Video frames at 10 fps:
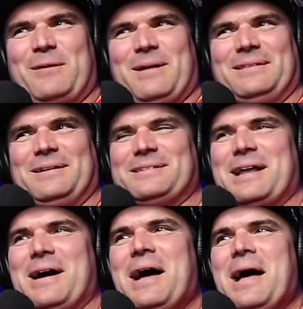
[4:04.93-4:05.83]
about those, you
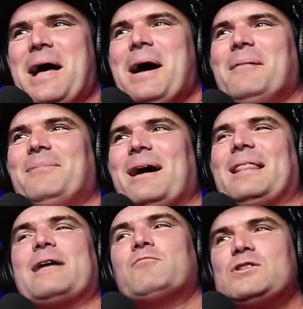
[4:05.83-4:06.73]
know? But,
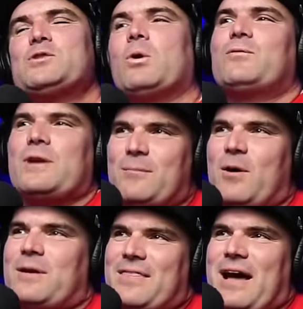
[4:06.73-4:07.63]
like, Restore Freedom,
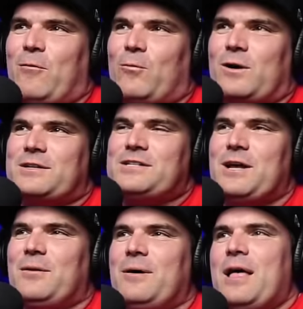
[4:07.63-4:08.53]
okay, that works, you
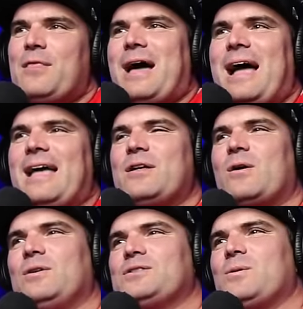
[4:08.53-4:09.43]
know? That, and then
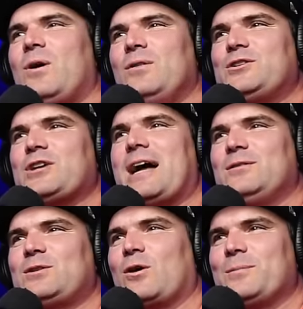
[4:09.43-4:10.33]
also, all the
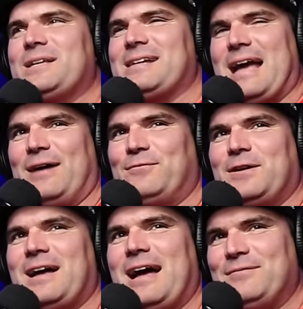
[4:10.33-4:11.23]
child armies in
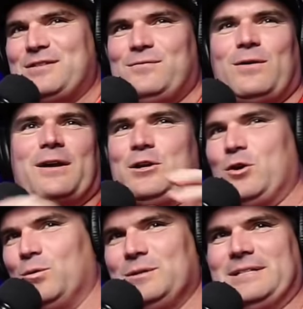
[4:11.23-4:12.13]
Africa have these very noble